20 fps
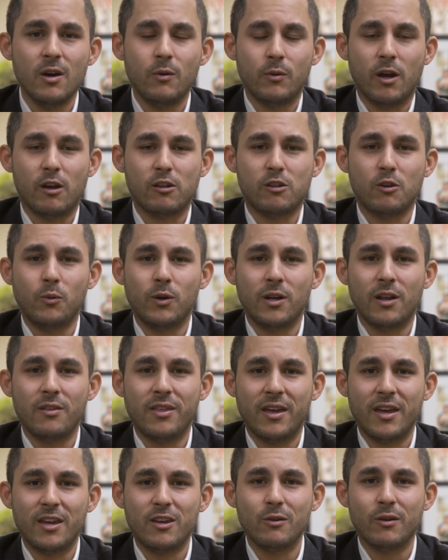We also want to
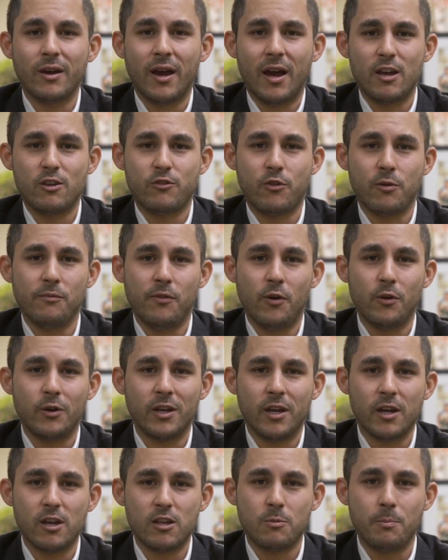thank you guys for
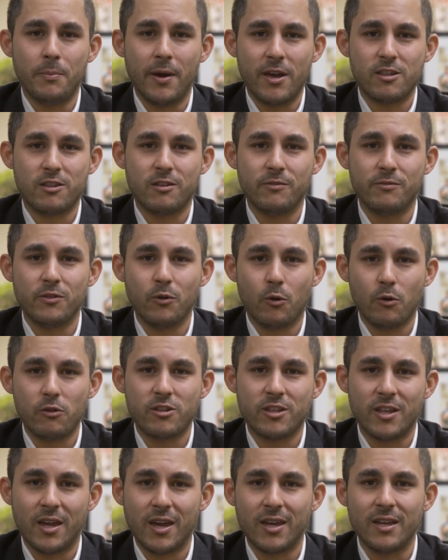voting us Best of North
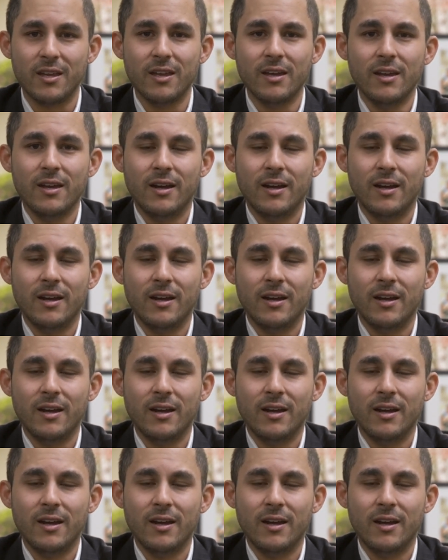State.